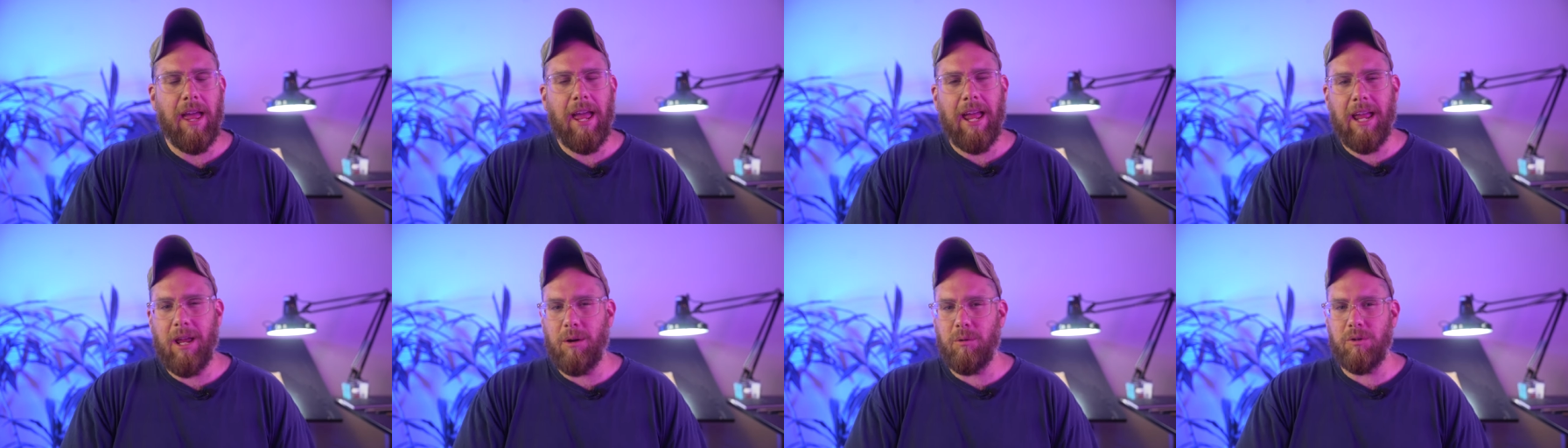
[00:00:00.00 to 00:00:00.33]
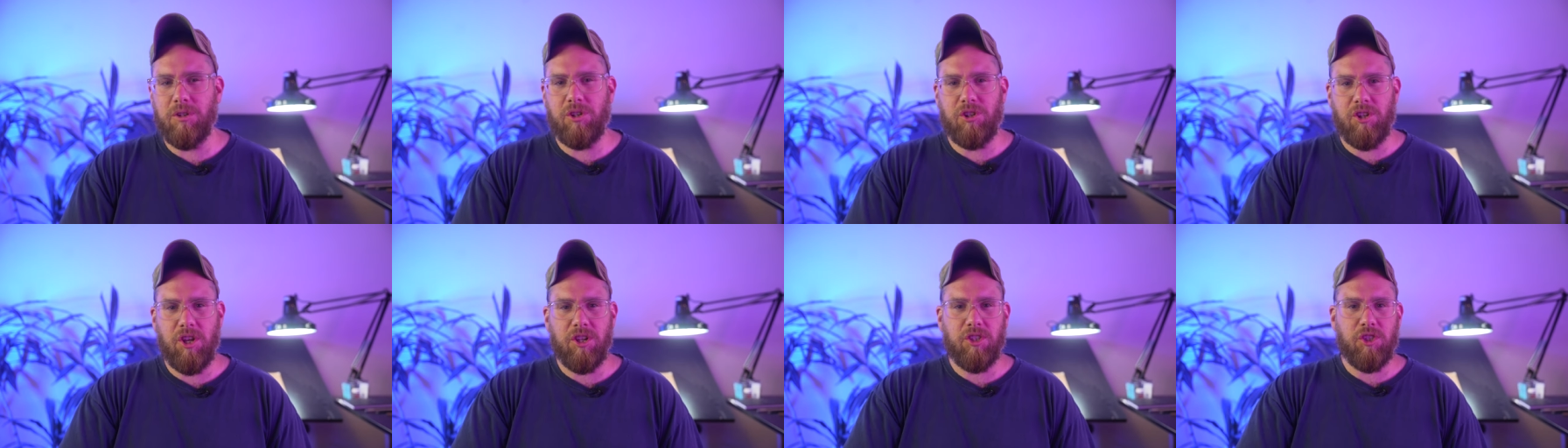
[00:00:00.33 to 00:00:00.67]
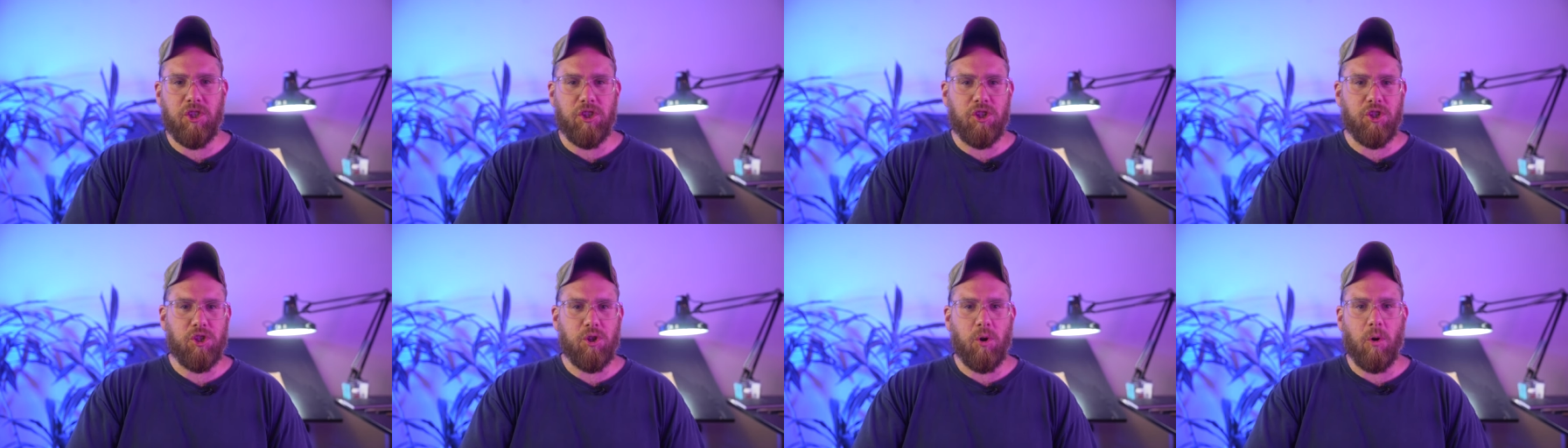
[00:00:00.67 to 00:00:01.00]
He was
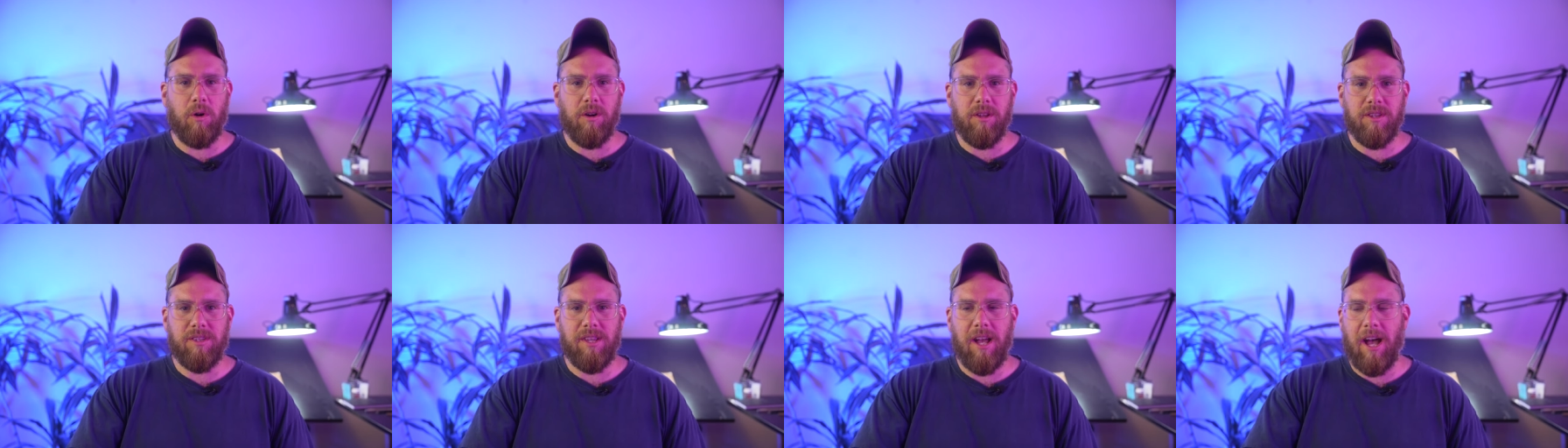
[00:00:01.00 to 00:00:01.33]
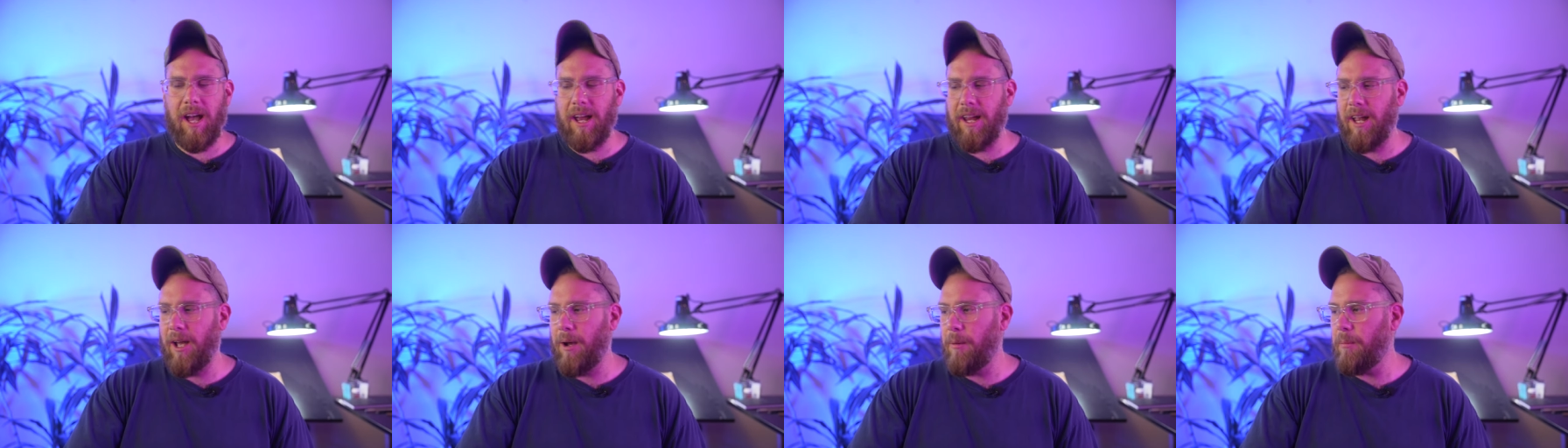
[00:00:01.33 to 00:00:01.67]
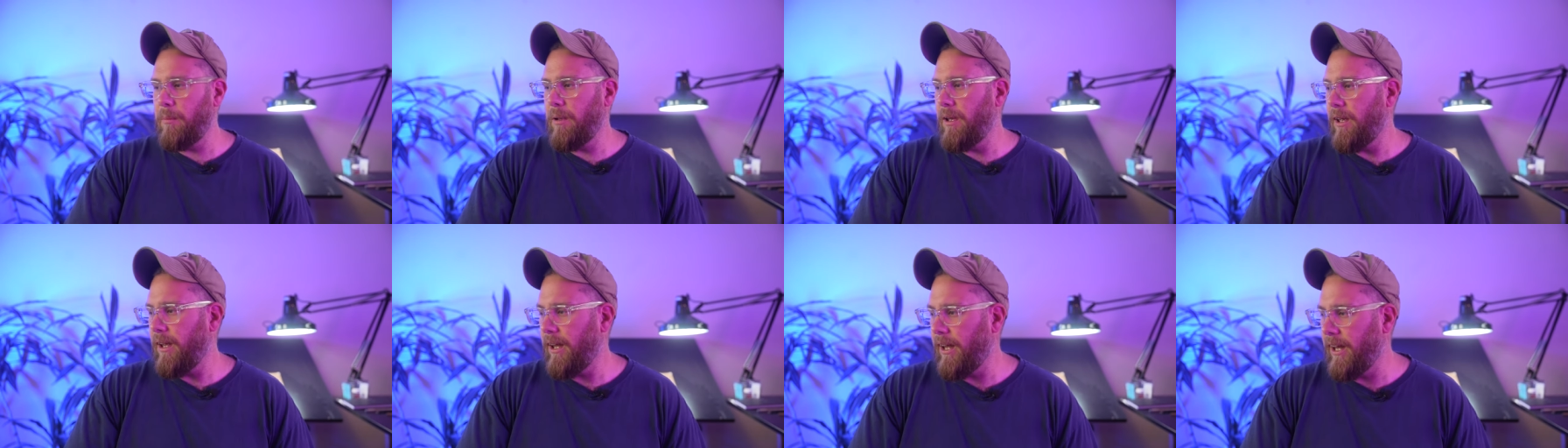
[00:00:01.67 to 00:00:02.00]
just as short as I
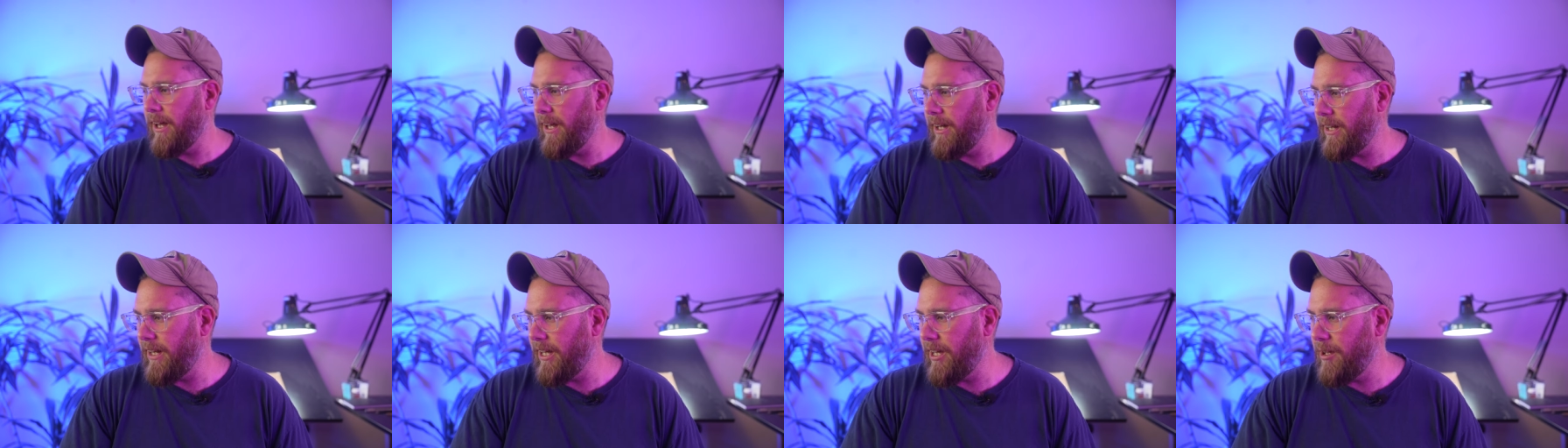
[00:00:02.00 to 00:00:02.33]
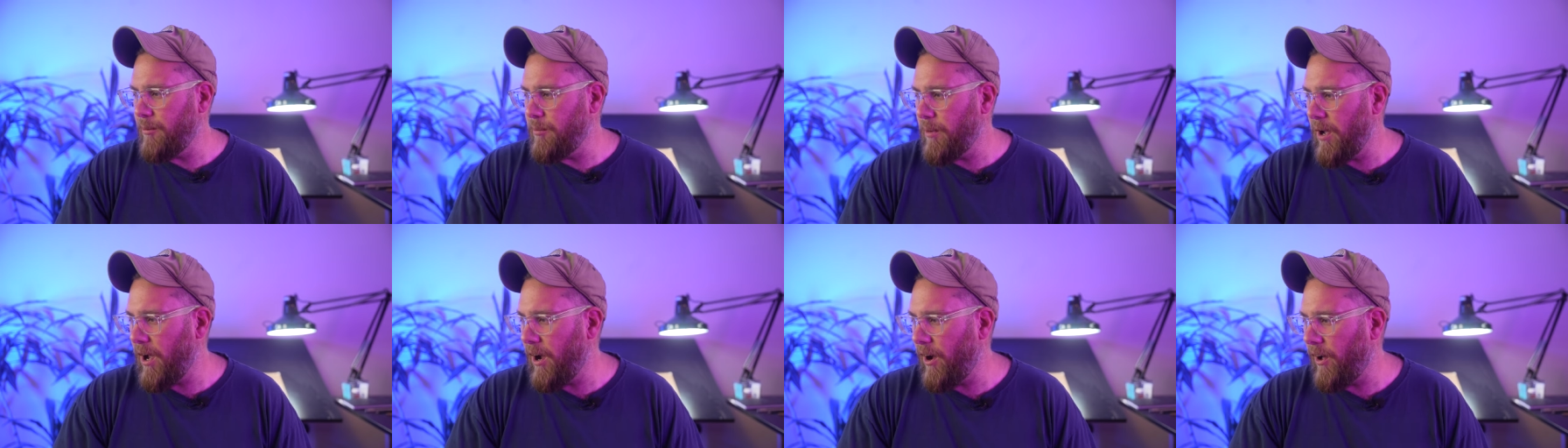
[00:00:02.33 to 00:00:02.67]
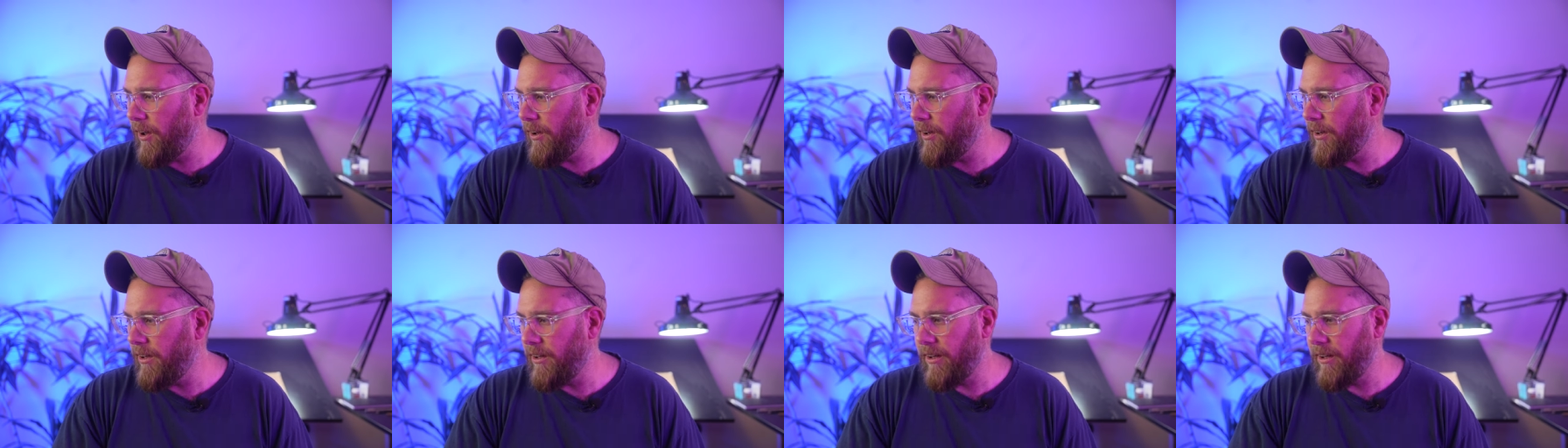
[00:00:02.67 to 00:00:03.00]
am in email.